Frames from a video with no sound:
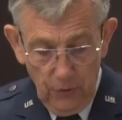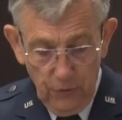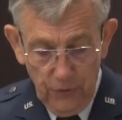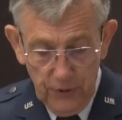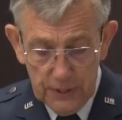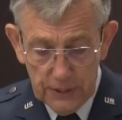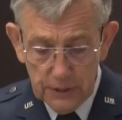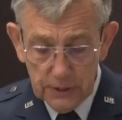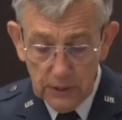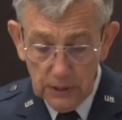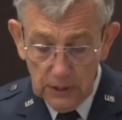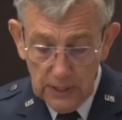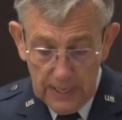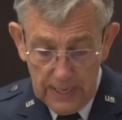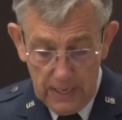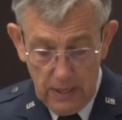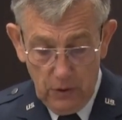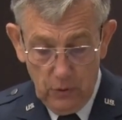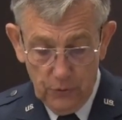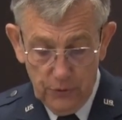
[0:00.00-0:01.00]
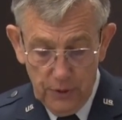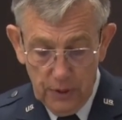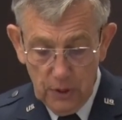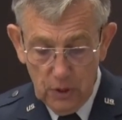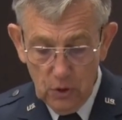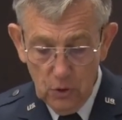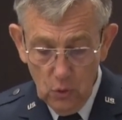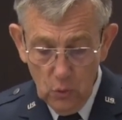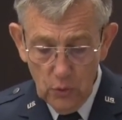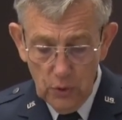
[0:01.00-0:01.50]
This allowed the
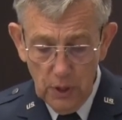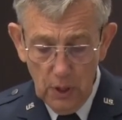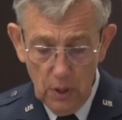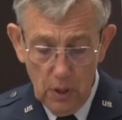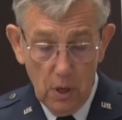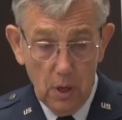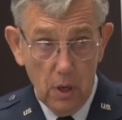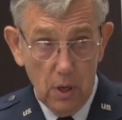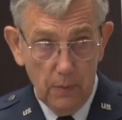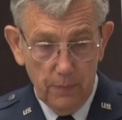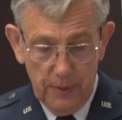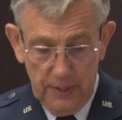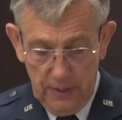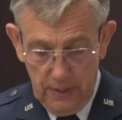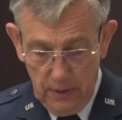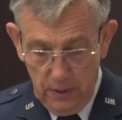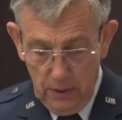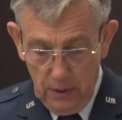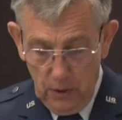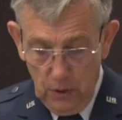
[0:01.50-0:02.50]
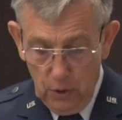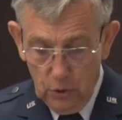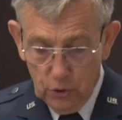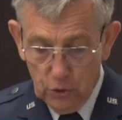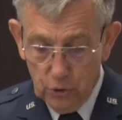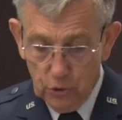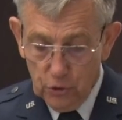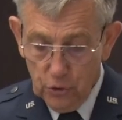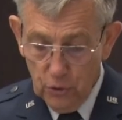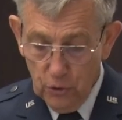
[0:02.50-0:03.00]
Union Army
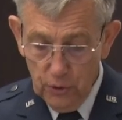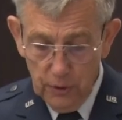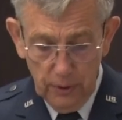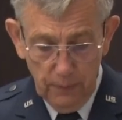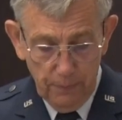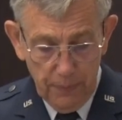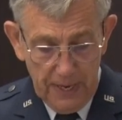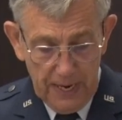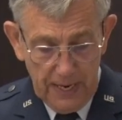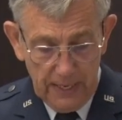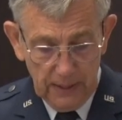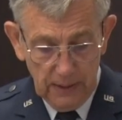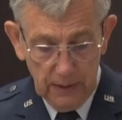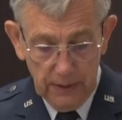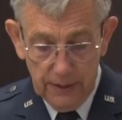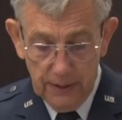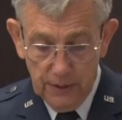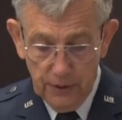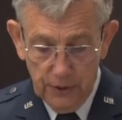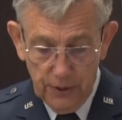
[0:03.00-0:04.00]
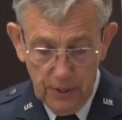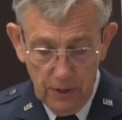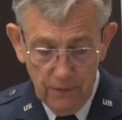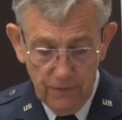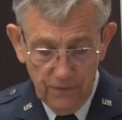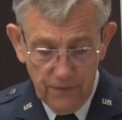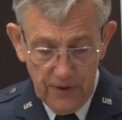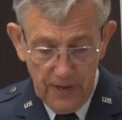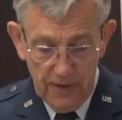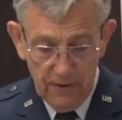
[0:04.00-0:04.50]
to turn the battle in their
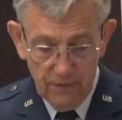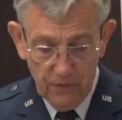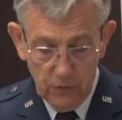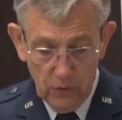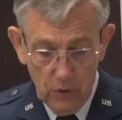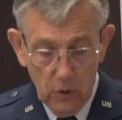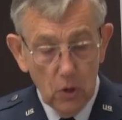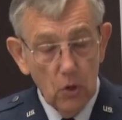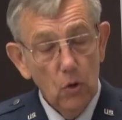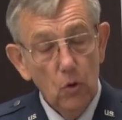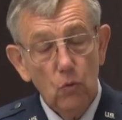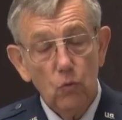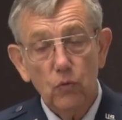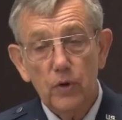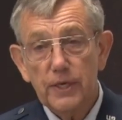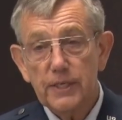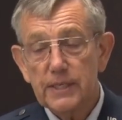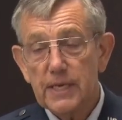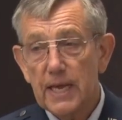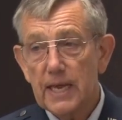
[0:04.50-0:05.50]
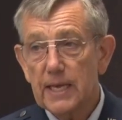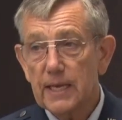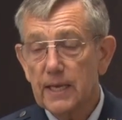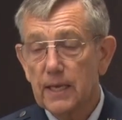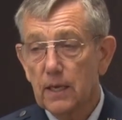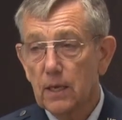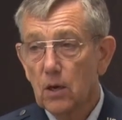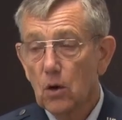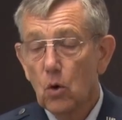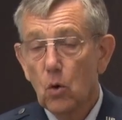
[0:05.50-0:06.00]
favor,
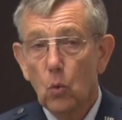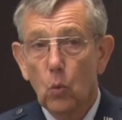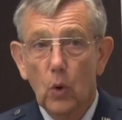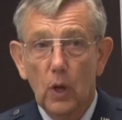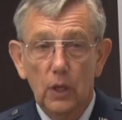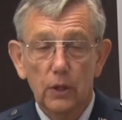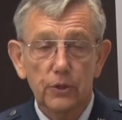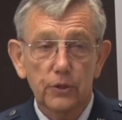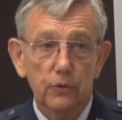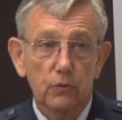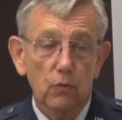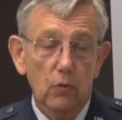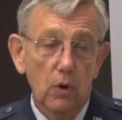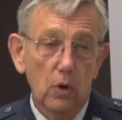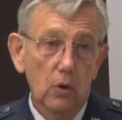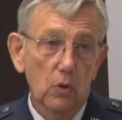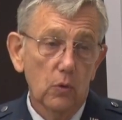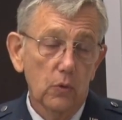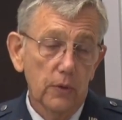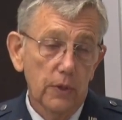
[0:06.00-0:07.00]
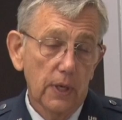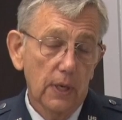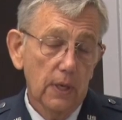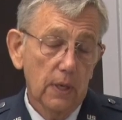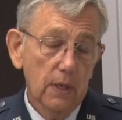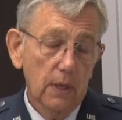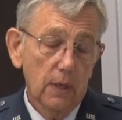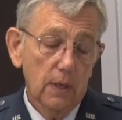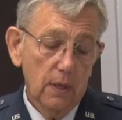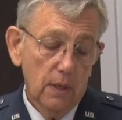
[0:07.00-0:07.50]
retaking Weldon Road.
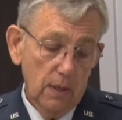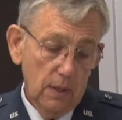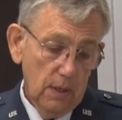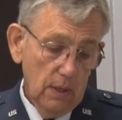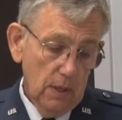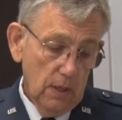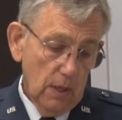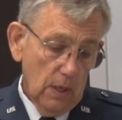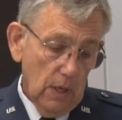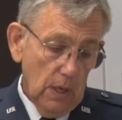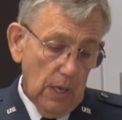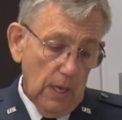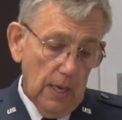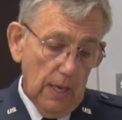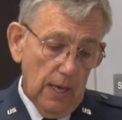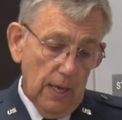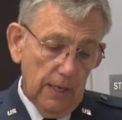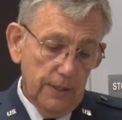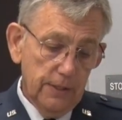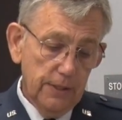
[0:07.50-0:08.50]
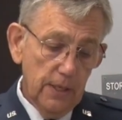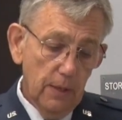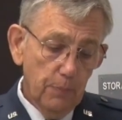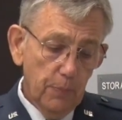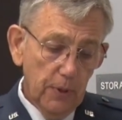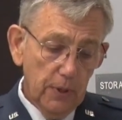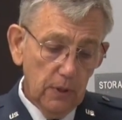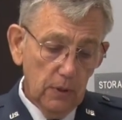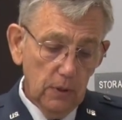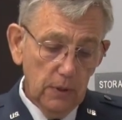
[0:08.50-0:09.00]
A
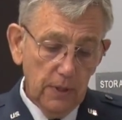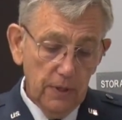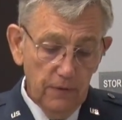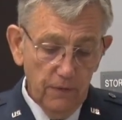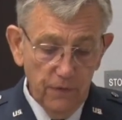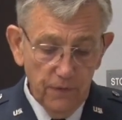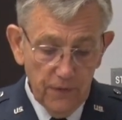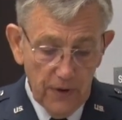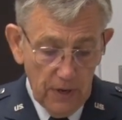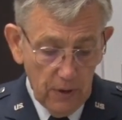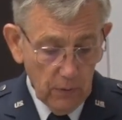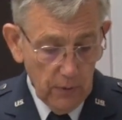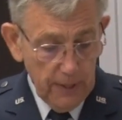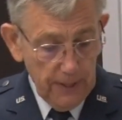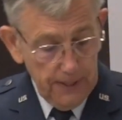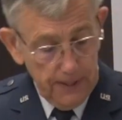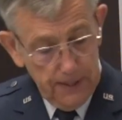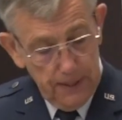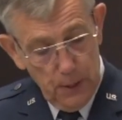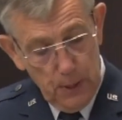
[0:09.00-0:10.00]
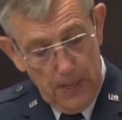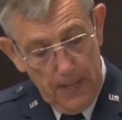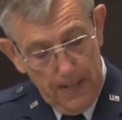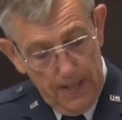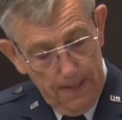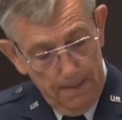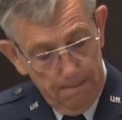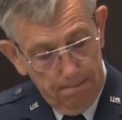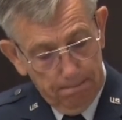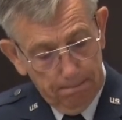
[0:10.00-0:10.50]
typical Confederate
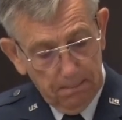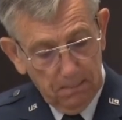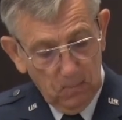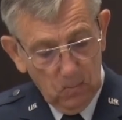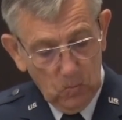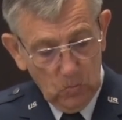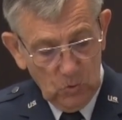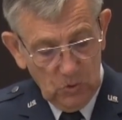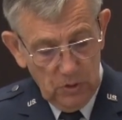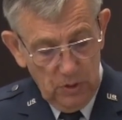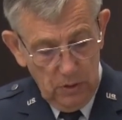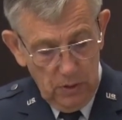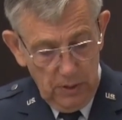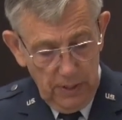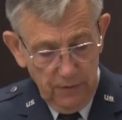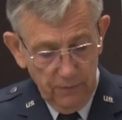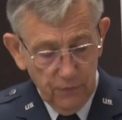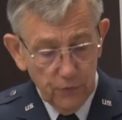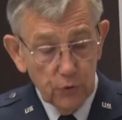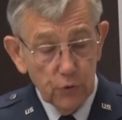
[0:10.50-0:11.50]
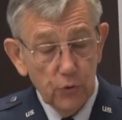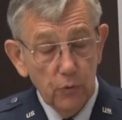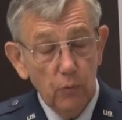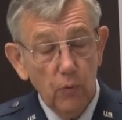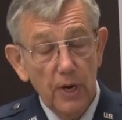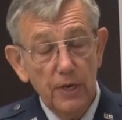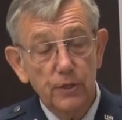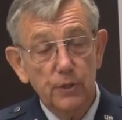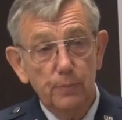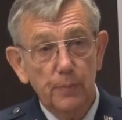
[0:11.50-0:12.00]
infantry
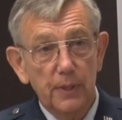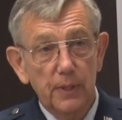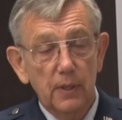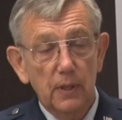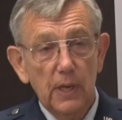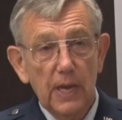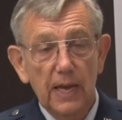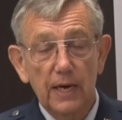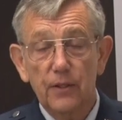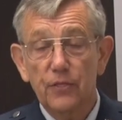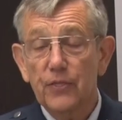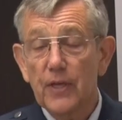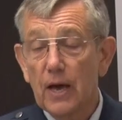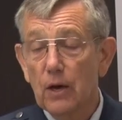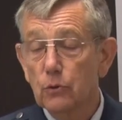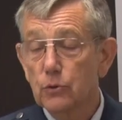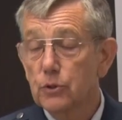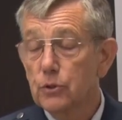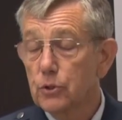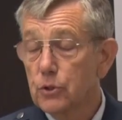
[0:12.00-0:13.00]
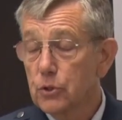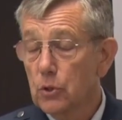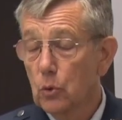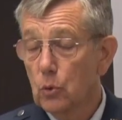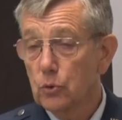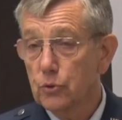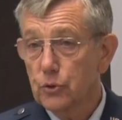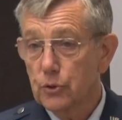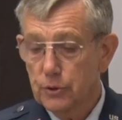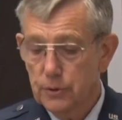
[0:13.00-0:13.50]
regiment had a thousand
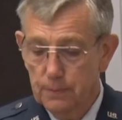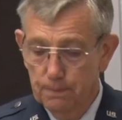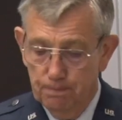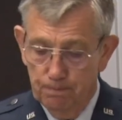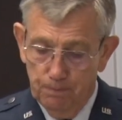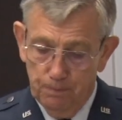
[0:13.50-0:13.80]
soldiers.